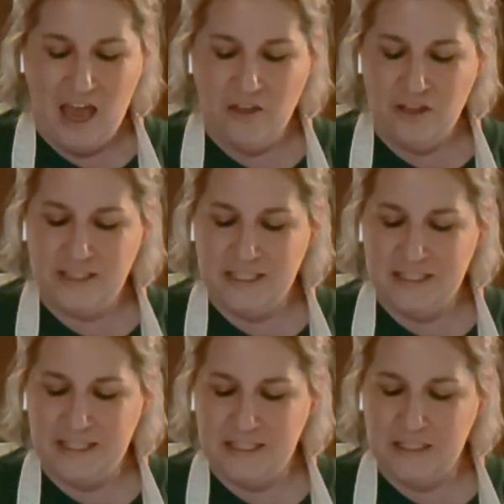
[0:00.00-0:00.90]
And then since
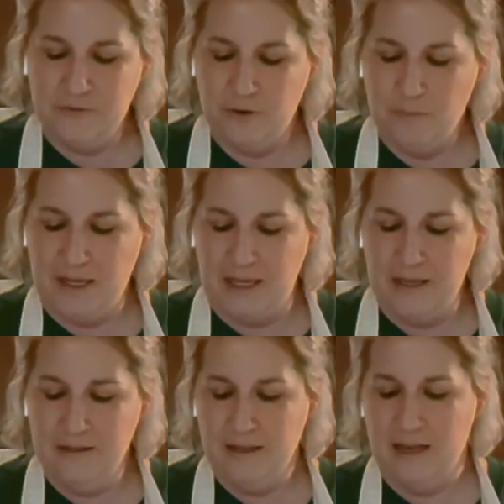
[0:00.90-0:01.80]
this is for
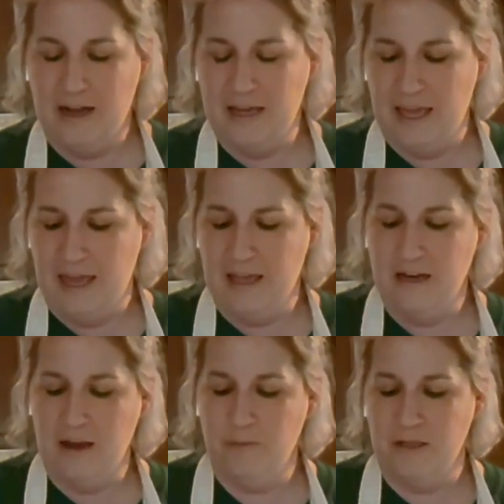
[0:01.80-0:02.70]
me, and I'm
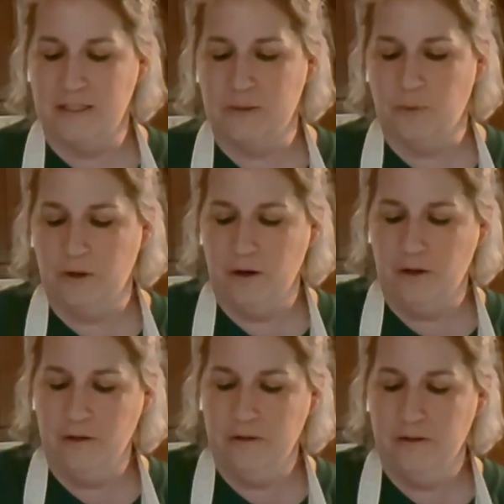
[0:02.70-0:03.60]
going to swirl